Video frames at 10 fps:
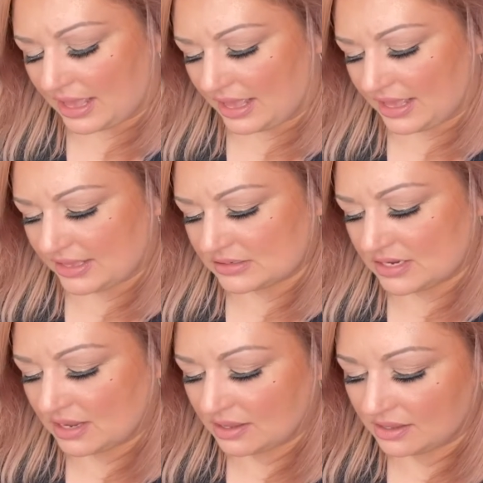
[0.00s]
And
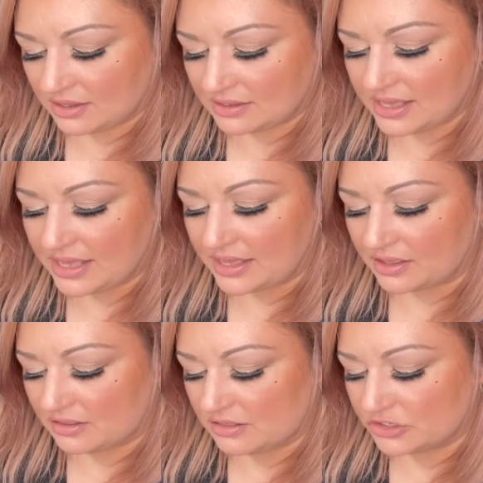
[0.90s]

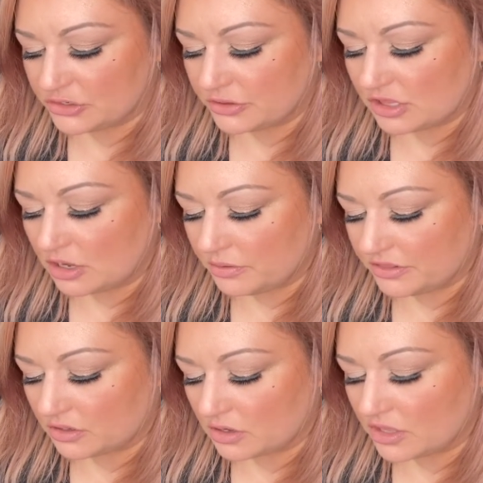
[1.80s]
yeah, the new glow
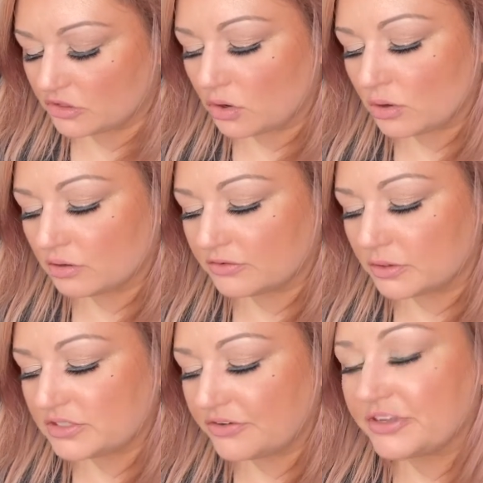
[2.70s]
and the coral
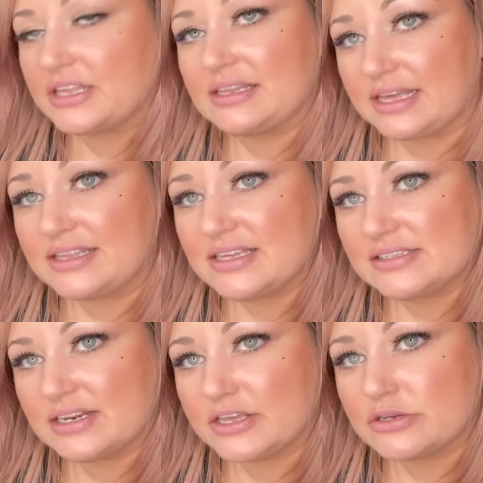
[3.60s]
rose, I really like
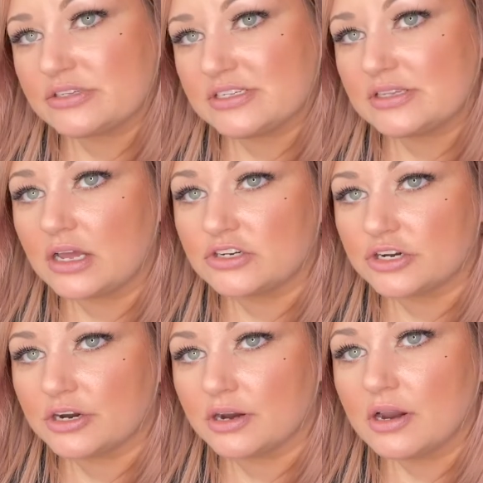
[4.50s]
these, and I use these
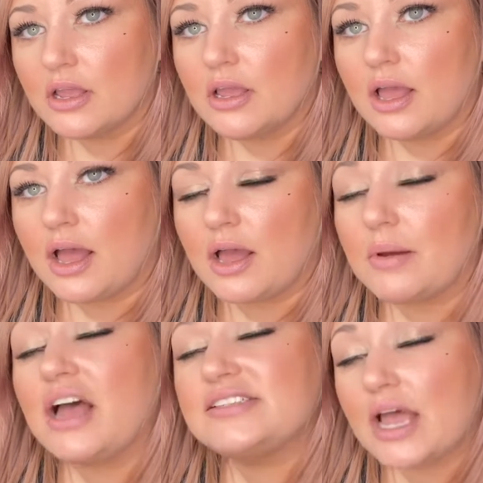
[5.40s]
under
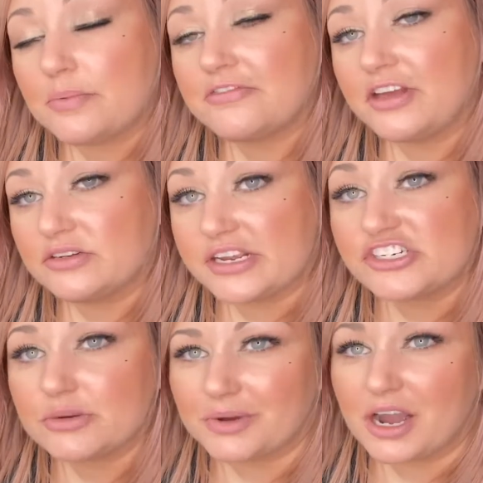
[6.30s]
on top of
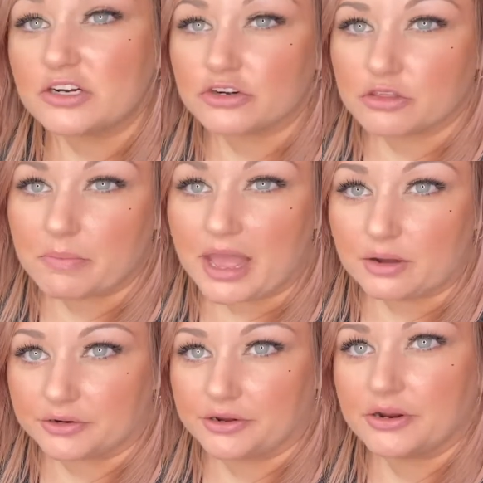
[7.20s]
foundation but under the
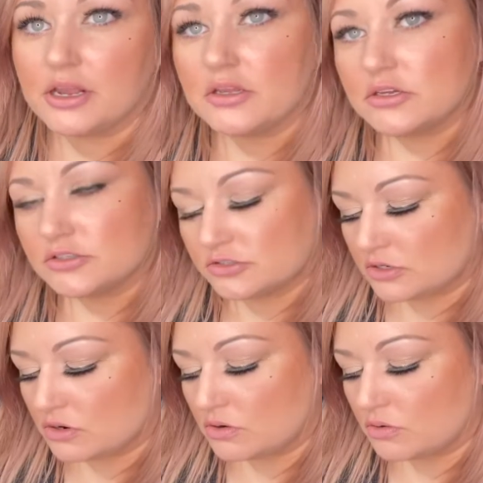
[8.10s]
powder.
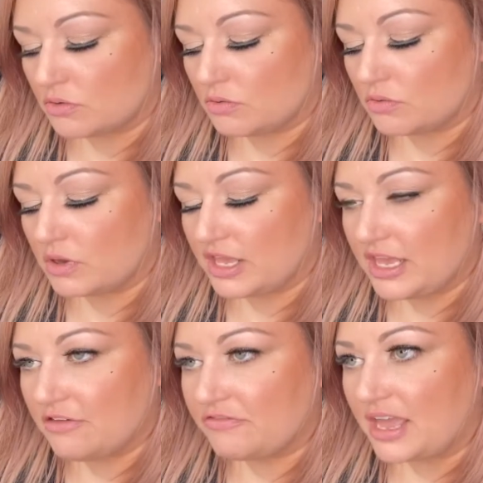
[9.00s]
So
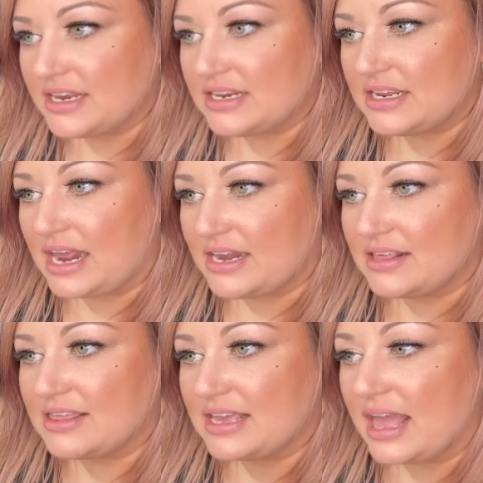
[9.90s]
if I need
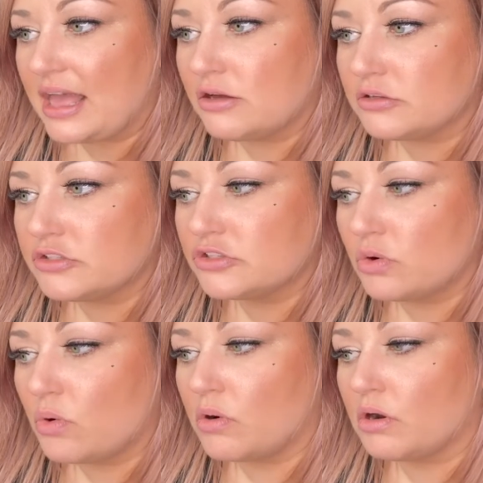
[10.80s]
anything else
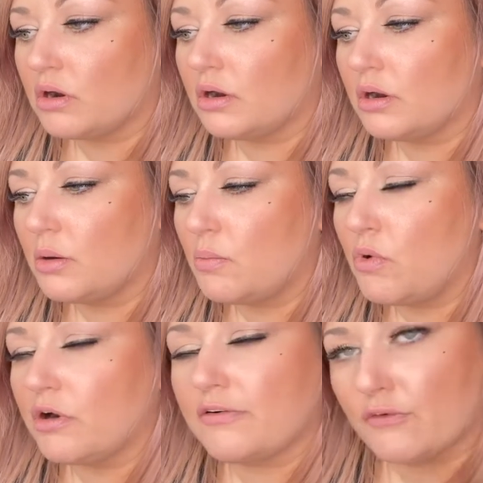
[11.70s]
or
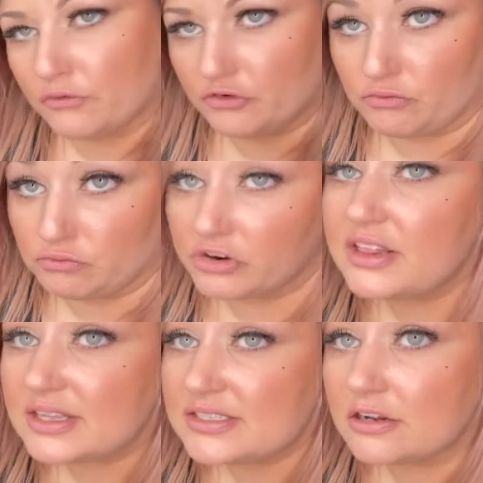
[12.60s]
more
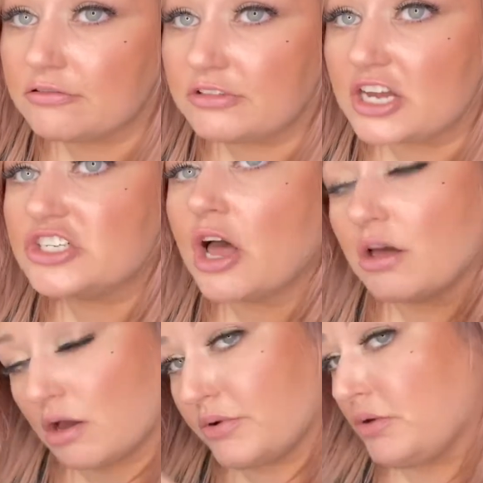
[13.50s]
realistic flush, I'll
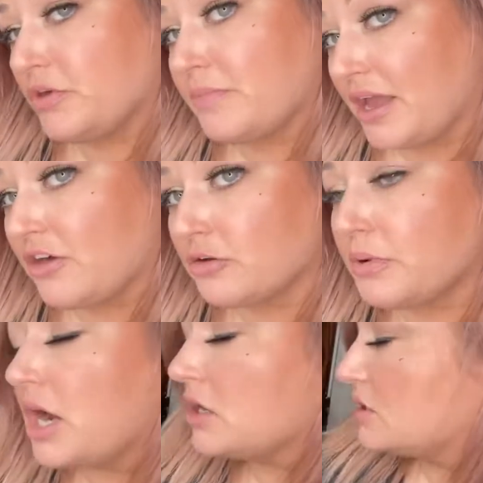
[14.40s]
go in with my other
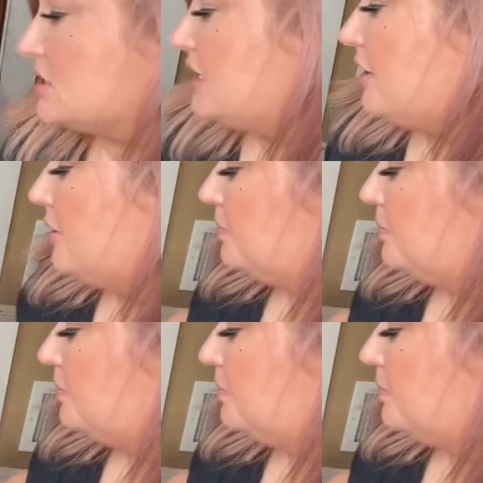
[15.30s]
products here.